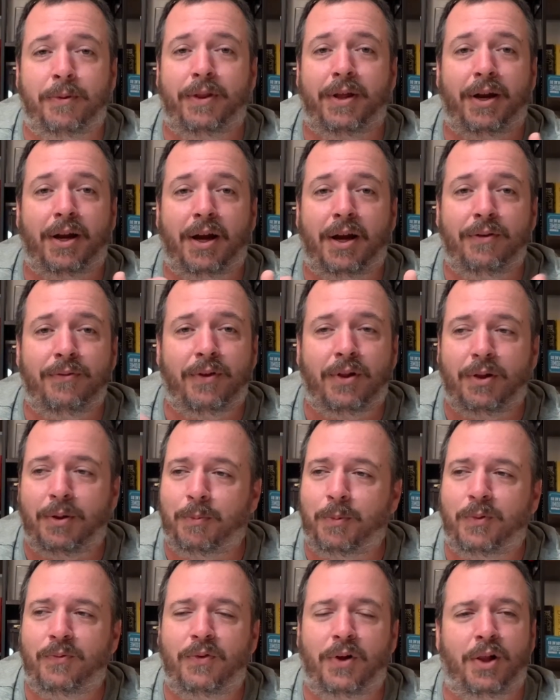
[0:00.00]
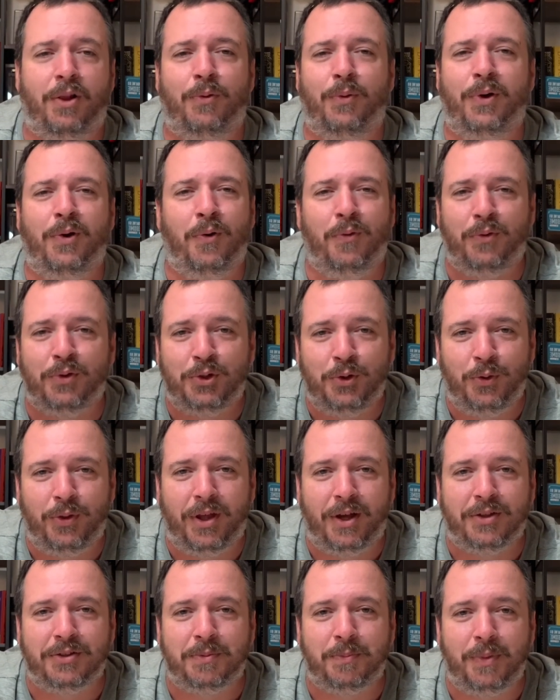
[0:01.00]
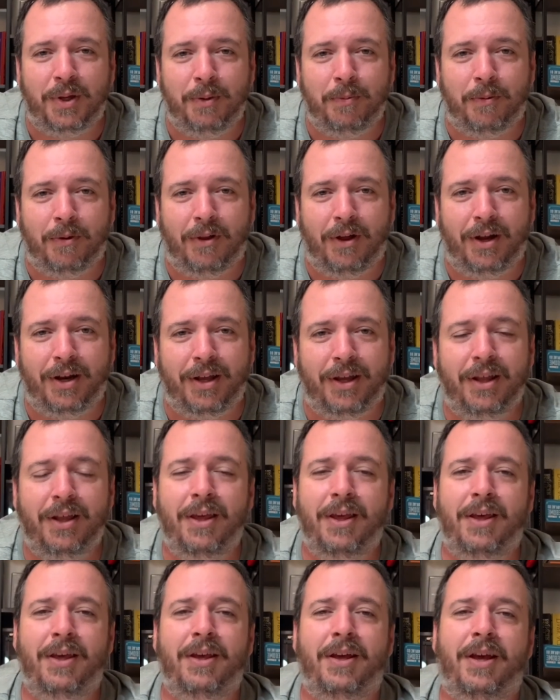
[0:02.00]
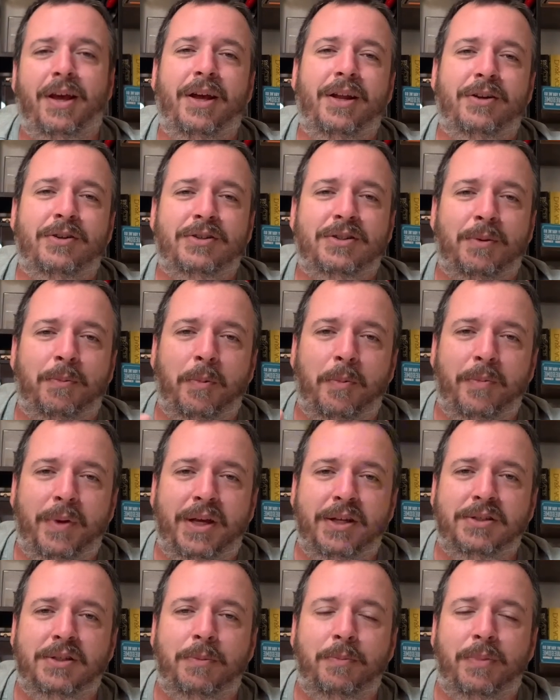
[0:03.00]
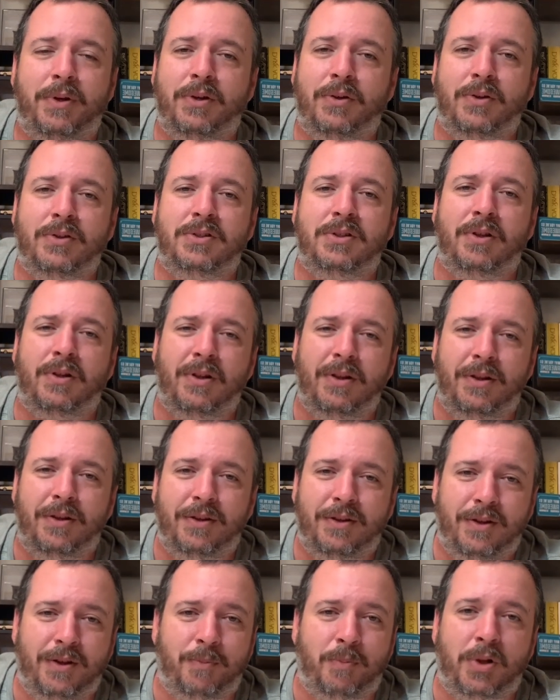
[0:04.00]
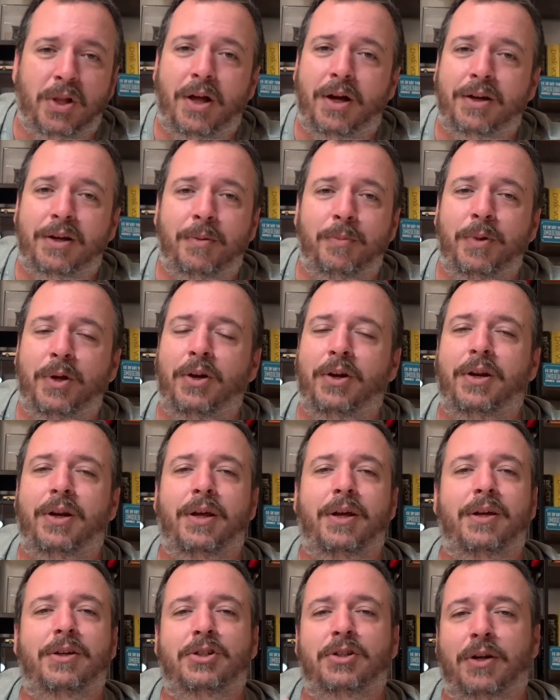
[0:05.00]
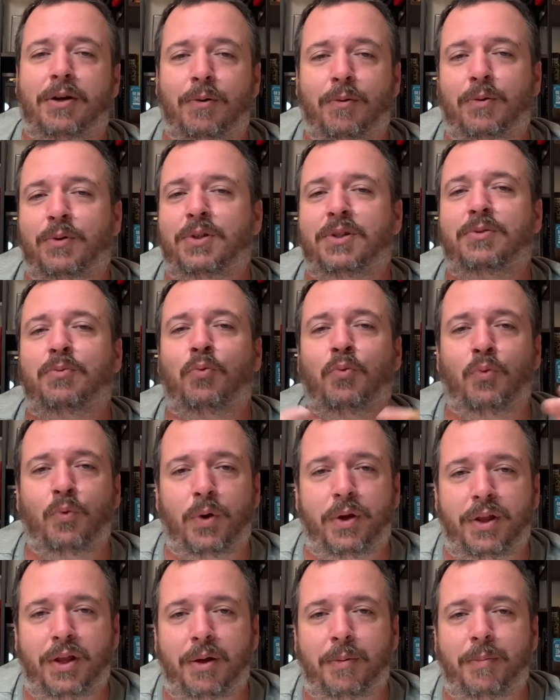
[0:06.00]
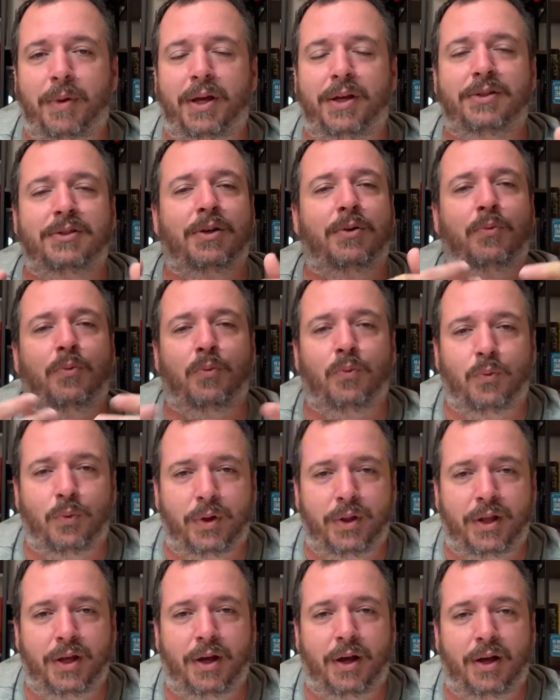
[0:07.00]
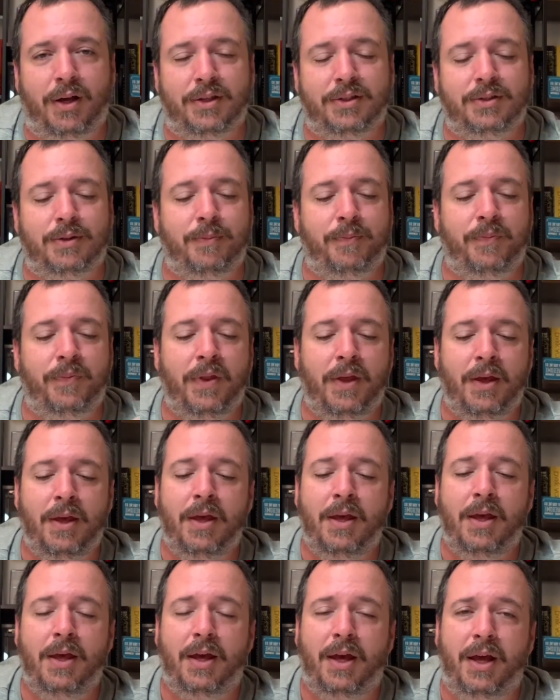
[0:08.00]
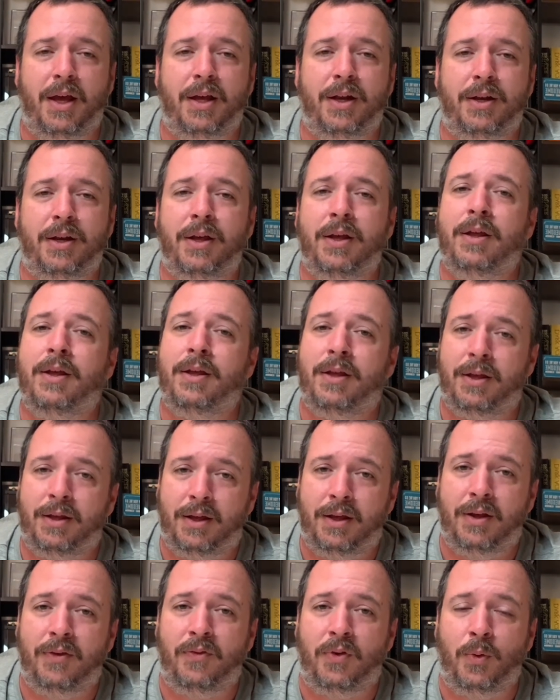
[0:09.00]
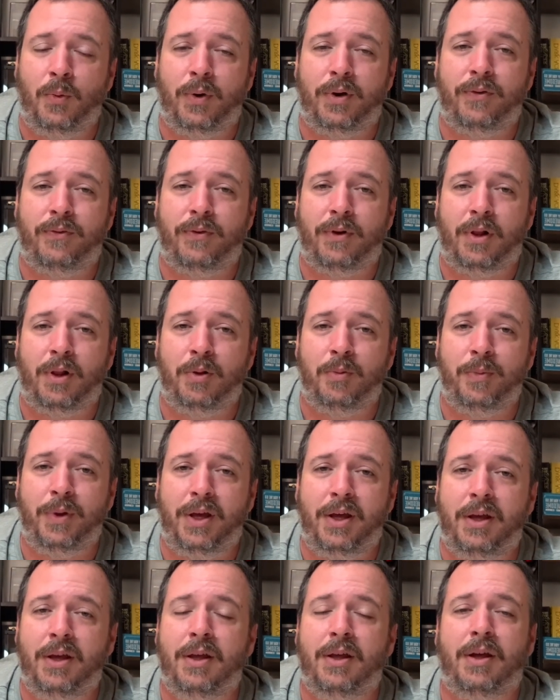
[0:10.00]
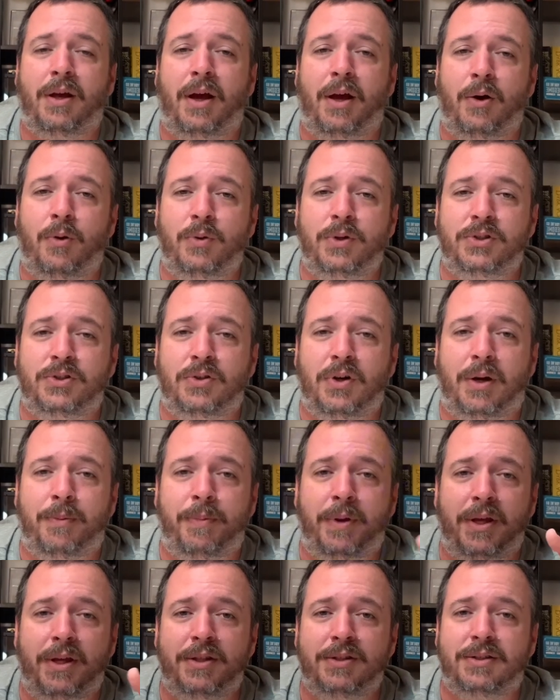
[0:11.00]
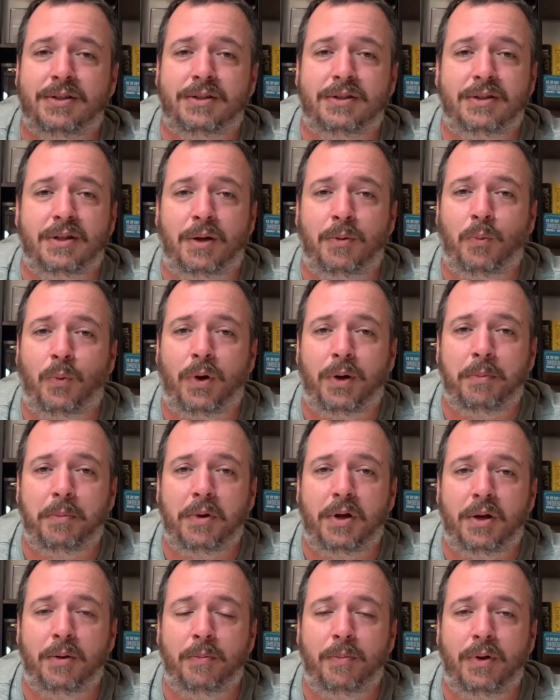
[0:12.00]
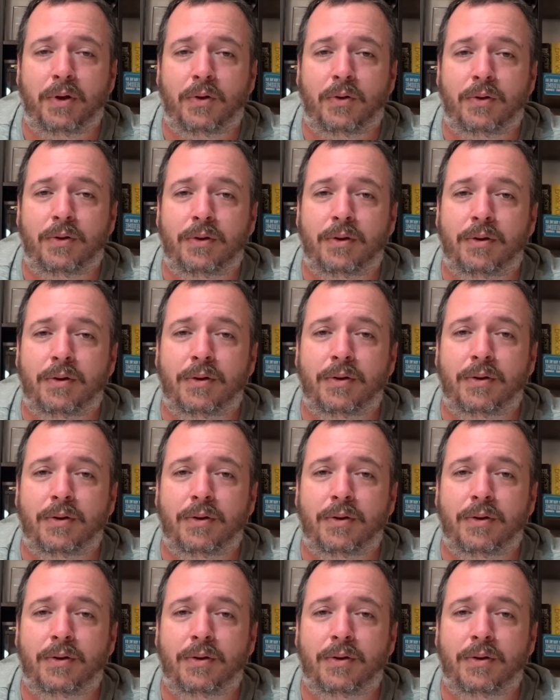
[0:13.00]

that I follow. I'm following over 2,000 people on it, and there's some amazing builds. The block community in general is really amazing, really awesome. And if you want to follow me, I always drop hints on what I'm going to build,